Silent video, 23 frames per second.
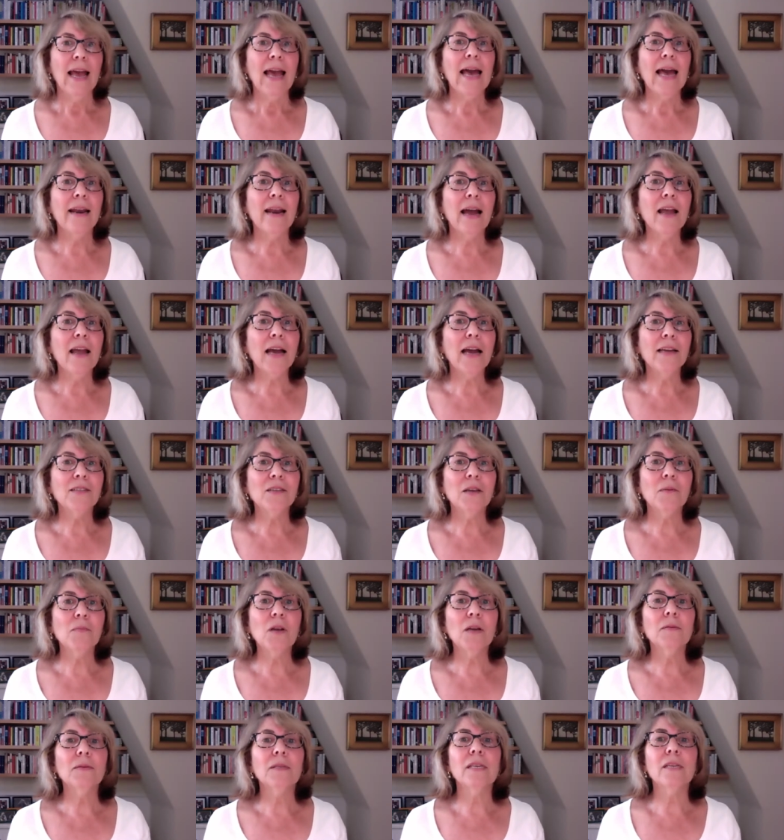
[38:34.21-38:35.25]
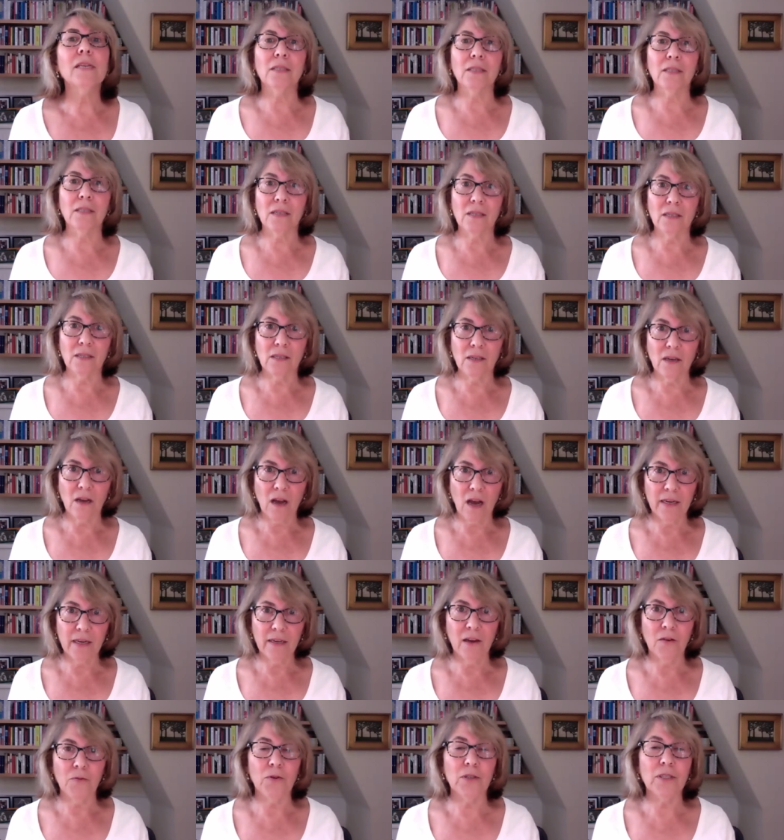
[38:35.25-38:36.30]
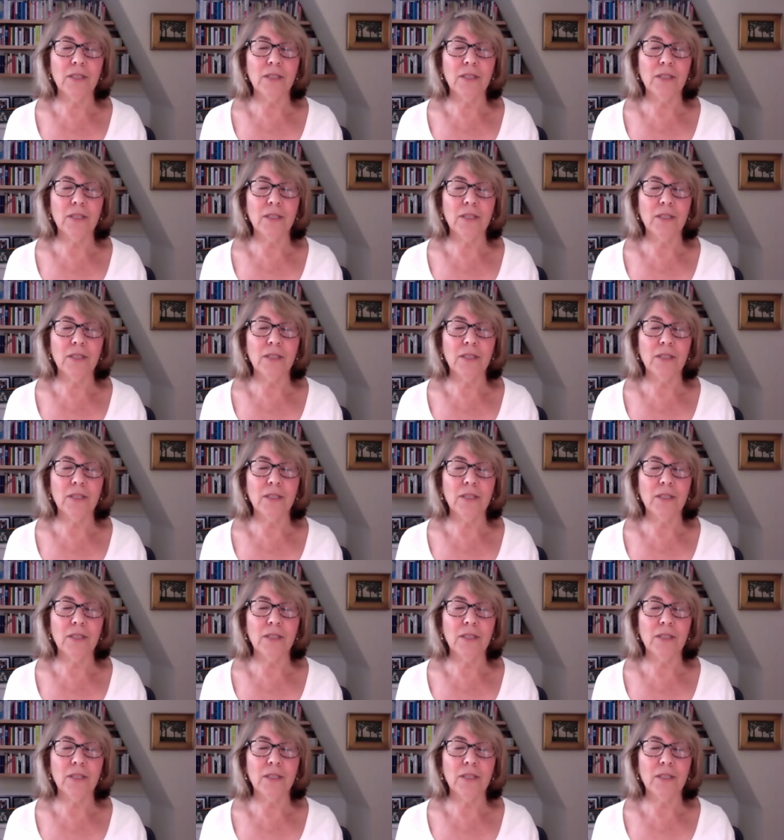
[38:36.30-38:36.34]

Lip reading: And I sometimes think it's because God got